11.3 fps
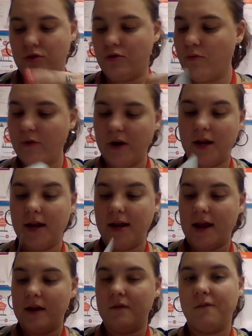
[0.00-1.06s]
3,
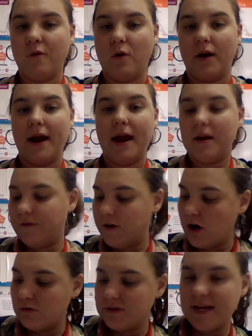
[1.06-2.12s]
and 4. And if you
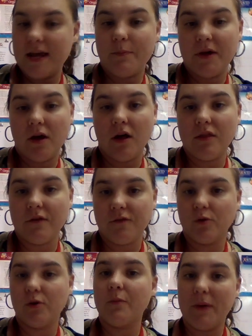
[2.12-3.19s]
don't tape it on the
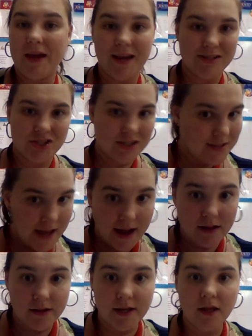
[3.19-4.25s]
4th page
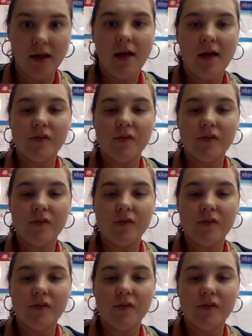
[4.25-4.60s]
exactly,